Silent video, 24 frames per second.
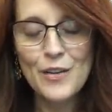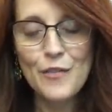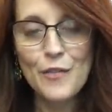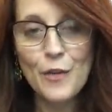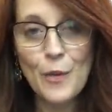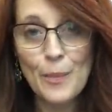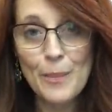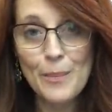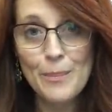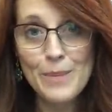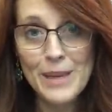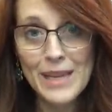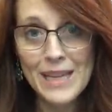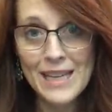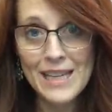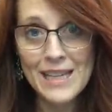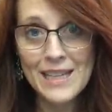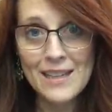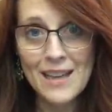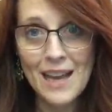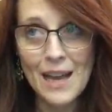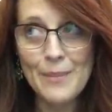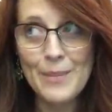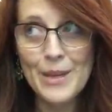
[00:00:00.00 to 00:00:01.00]
for
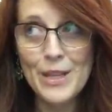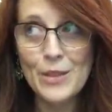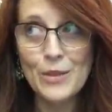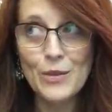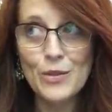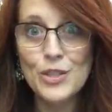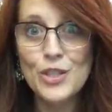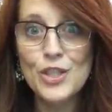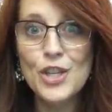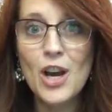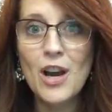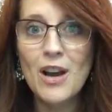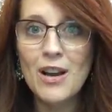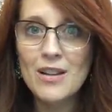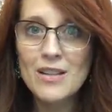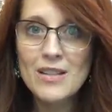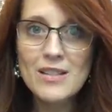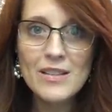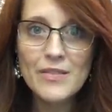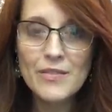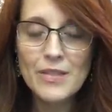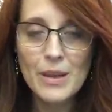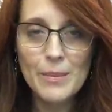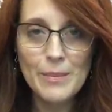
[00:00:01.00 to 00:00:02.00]
me, I mean, there's
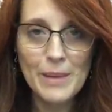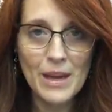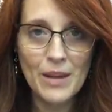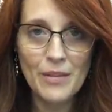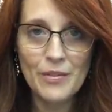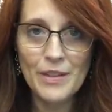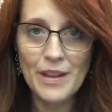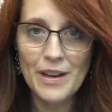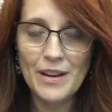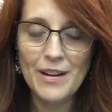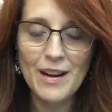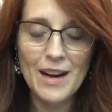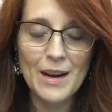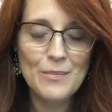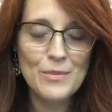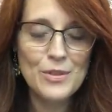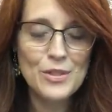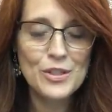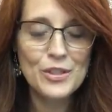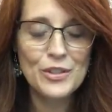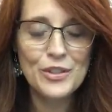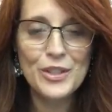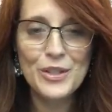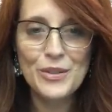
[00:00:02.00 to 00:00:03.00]
tons of them out there, I'm
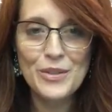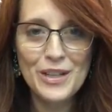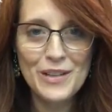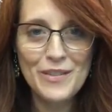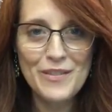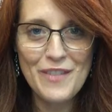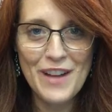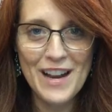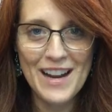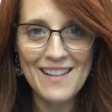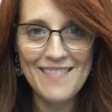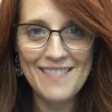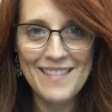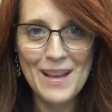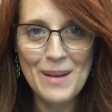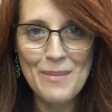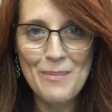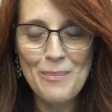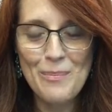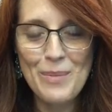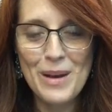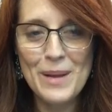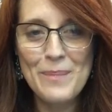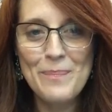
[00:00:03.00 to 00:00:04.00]
sure you can find
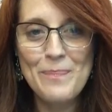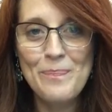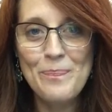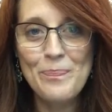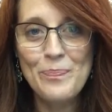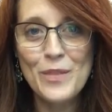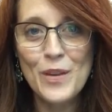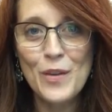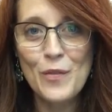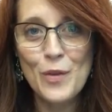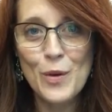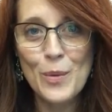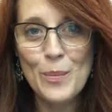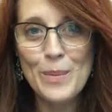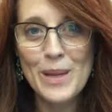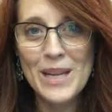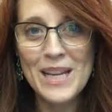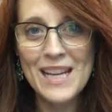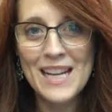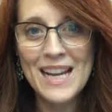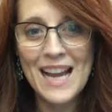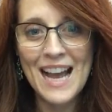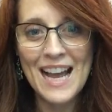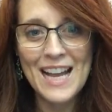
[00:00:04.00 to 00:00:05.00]
them, but for
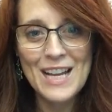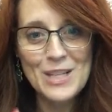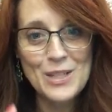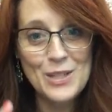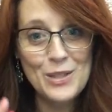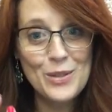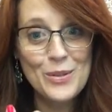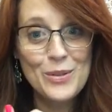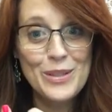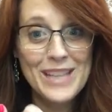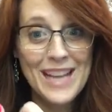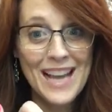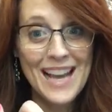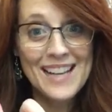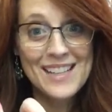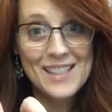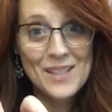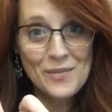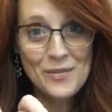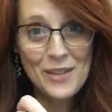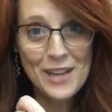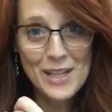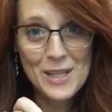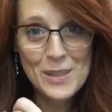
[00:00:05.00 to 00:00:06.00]
me, I do,
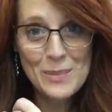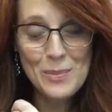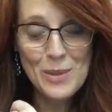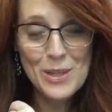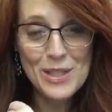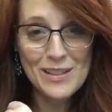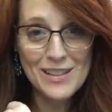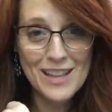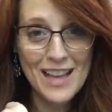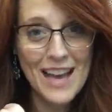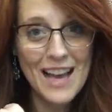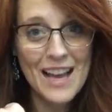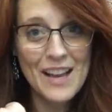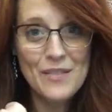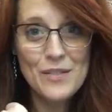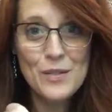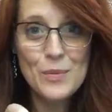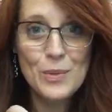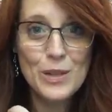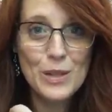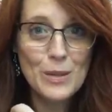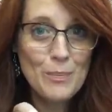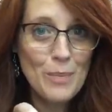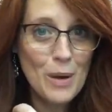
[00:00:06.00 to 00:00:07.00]
yes, Facebook
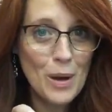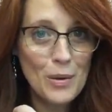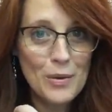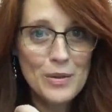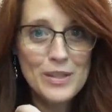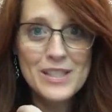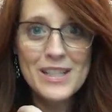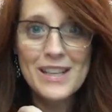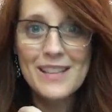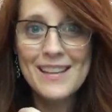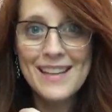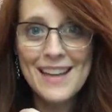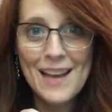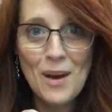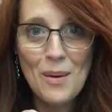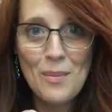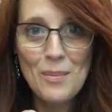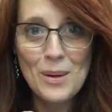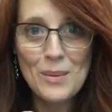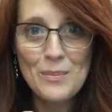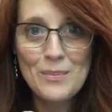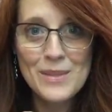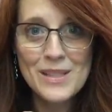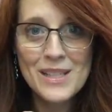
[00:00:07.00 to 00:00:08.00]
Lives with the posts and the
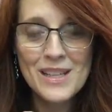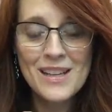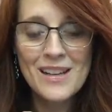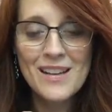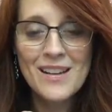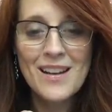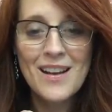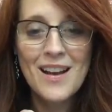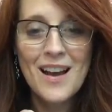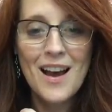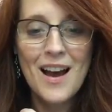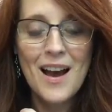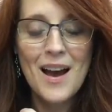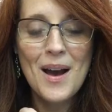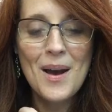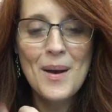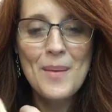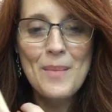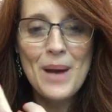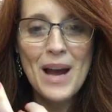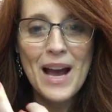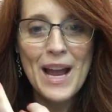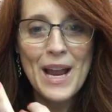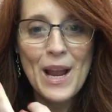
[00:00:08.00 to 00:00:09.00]
albums.
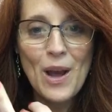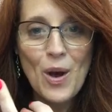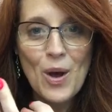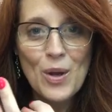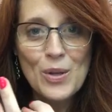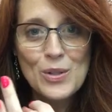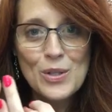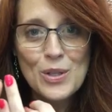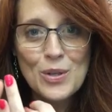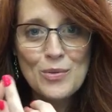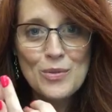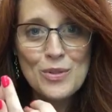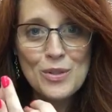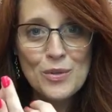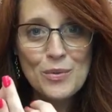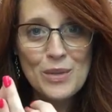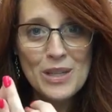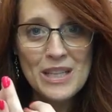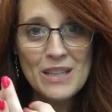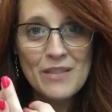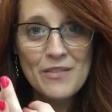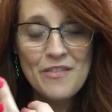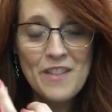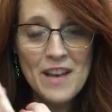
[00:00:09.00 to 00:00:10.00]
I also do
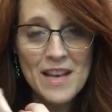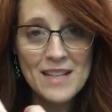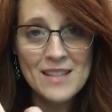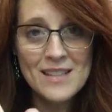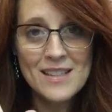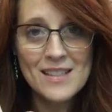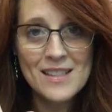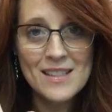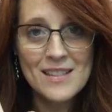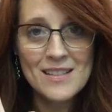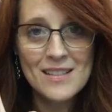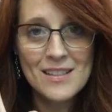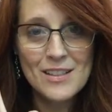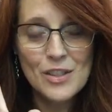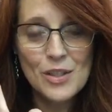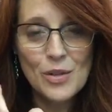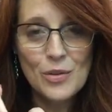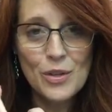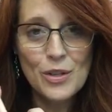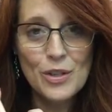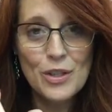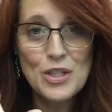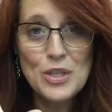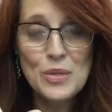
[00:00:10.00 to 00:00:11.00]
events, so
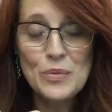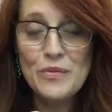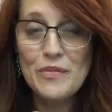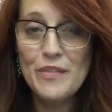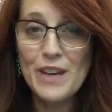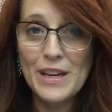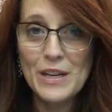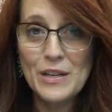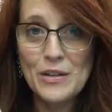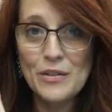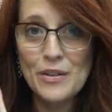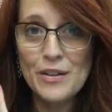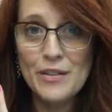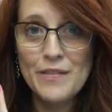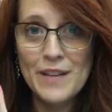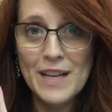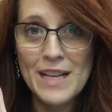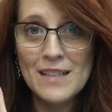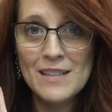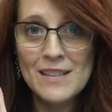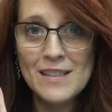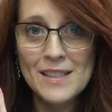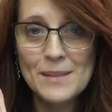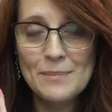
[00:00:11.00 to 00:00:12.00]
you can do vendor
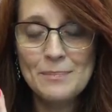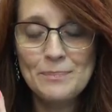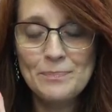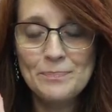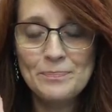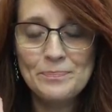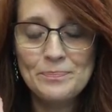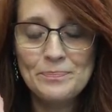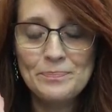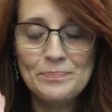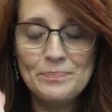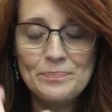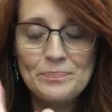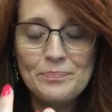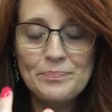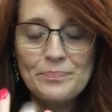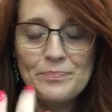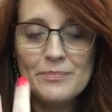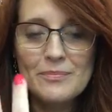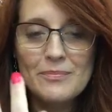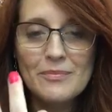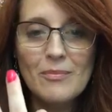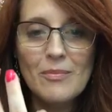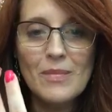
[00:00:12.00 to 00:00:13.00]
events.
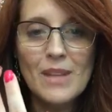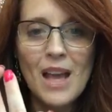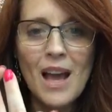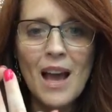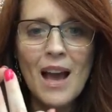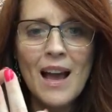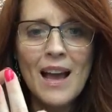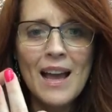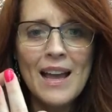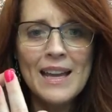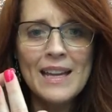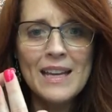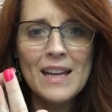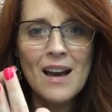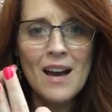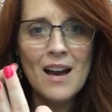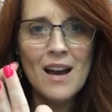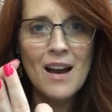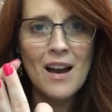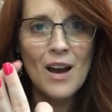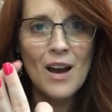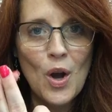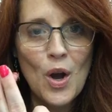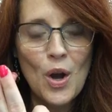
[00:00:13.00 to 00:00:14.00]
I
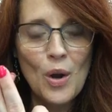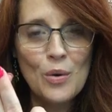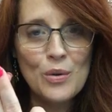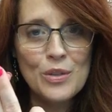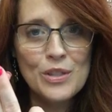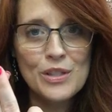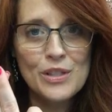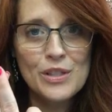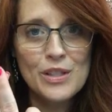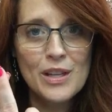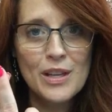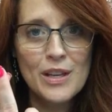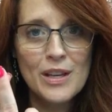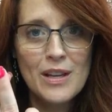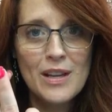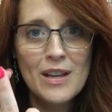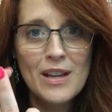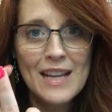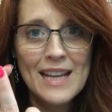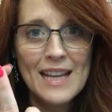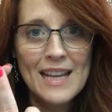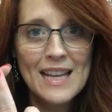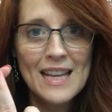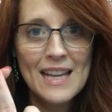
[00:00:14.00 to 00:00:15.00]
host
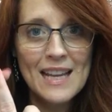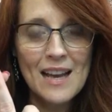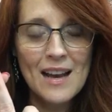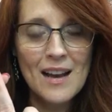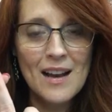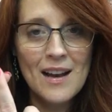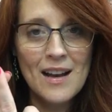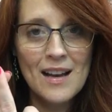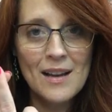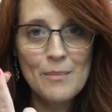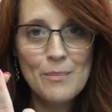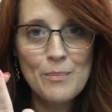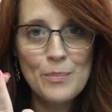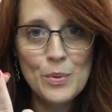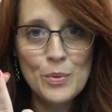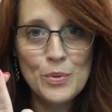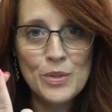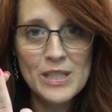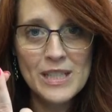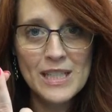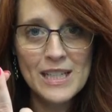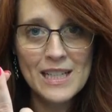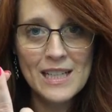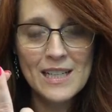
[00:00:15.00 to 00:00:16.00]

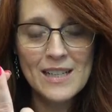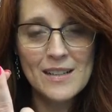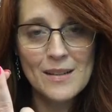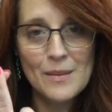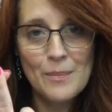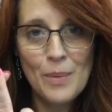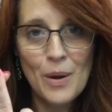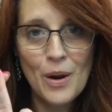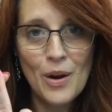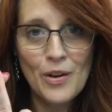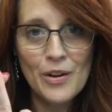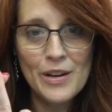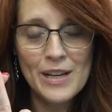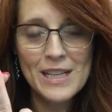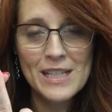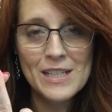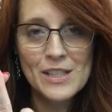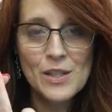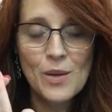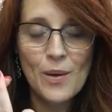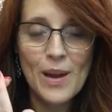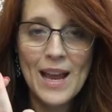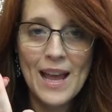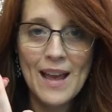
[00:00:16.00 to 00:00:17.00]
boutique
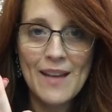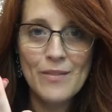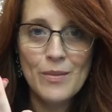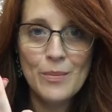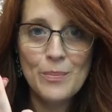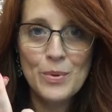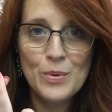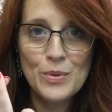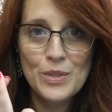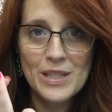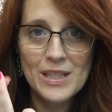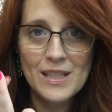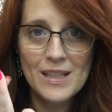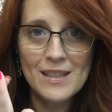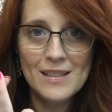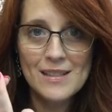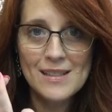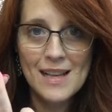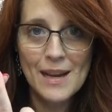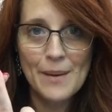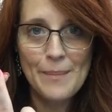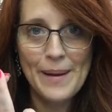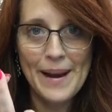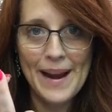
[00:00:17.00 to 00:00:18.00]
parties, so I have a boutique
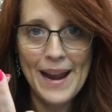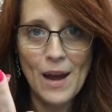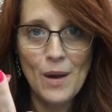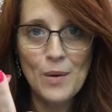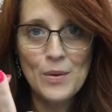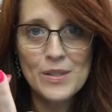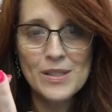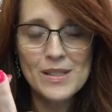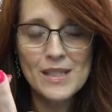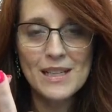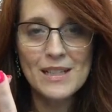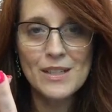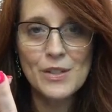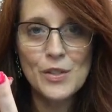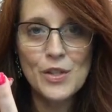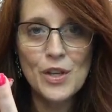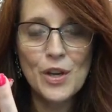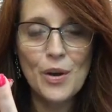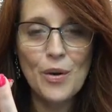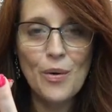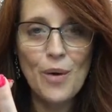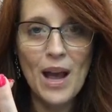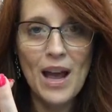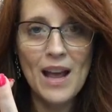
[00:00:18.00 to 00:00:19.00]
inside my house, and
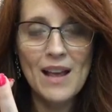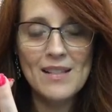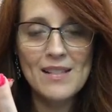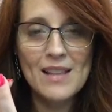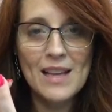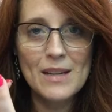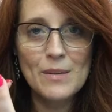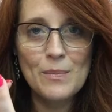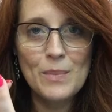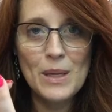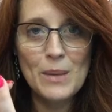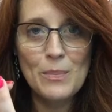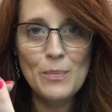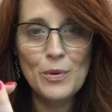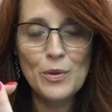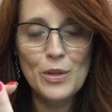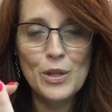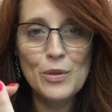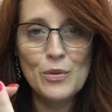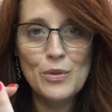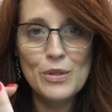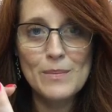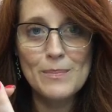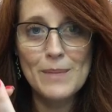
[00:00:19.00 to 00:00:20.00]
so I let people
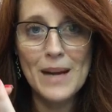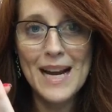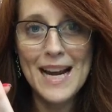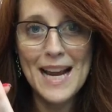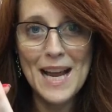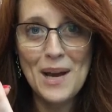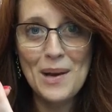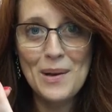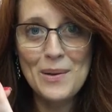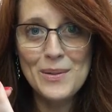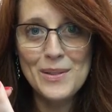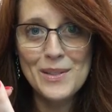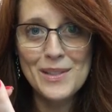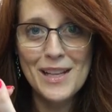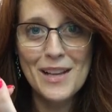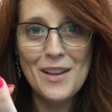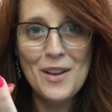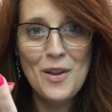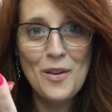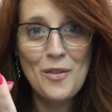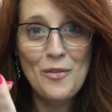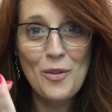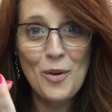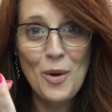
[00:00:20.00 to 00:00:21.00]
use my house
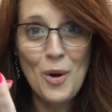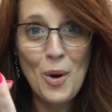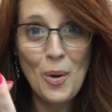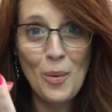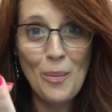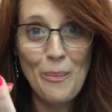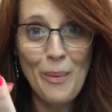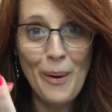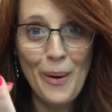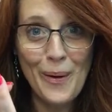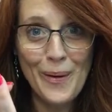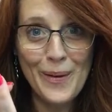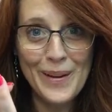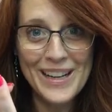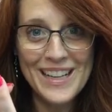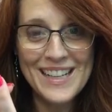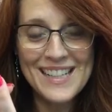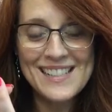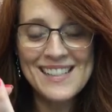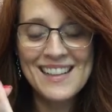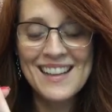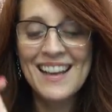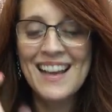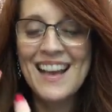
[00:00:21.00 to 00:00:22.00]
for home
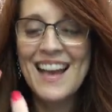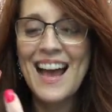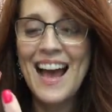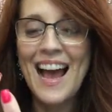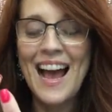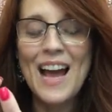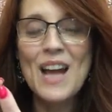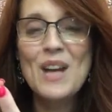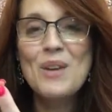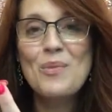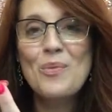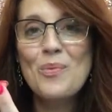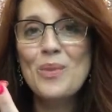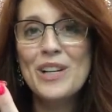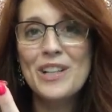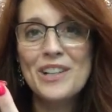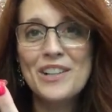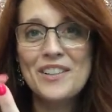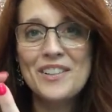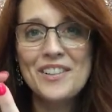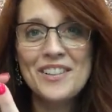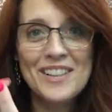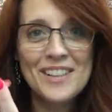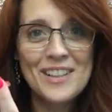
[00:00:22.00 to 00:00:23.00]
parties. I
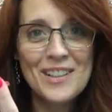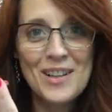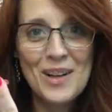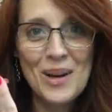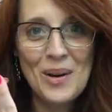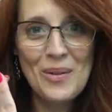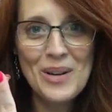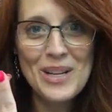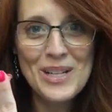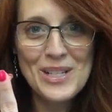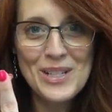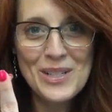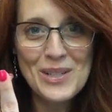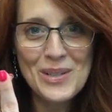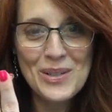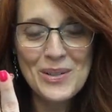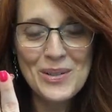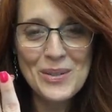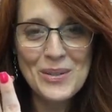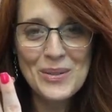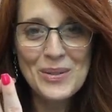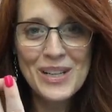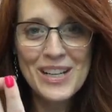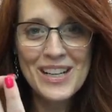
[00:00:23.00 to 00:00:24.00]
will go and
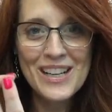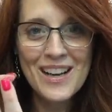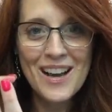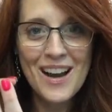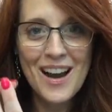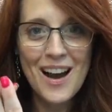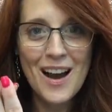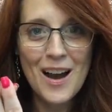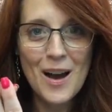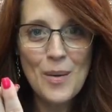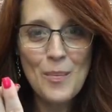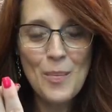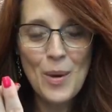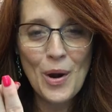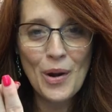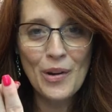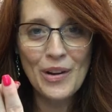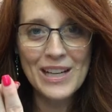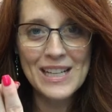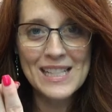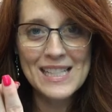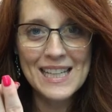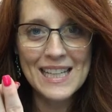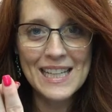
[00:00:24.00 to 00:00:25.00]
do
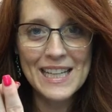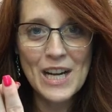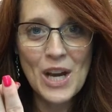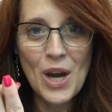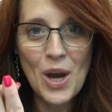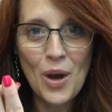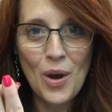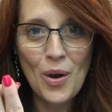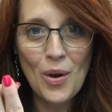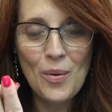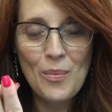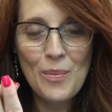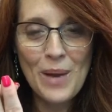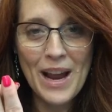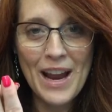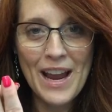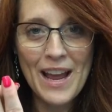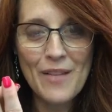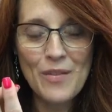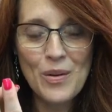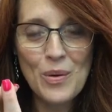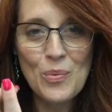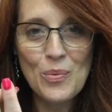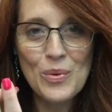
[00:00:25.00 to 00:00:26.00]
parties in home. I
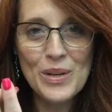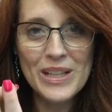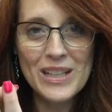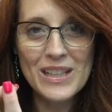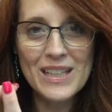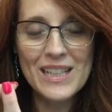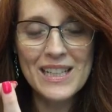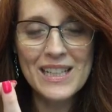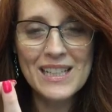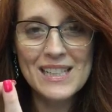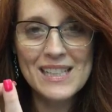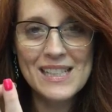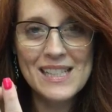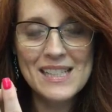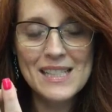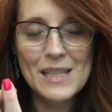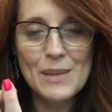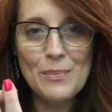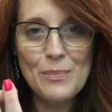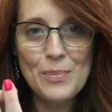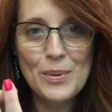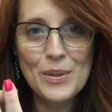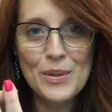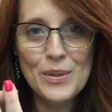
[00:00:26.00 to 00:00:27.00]
have a really
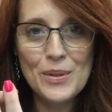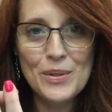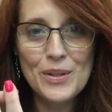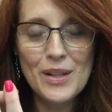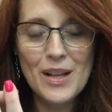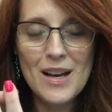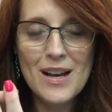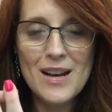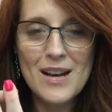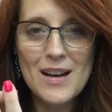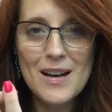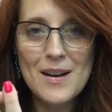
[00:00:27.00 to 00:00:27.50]
simple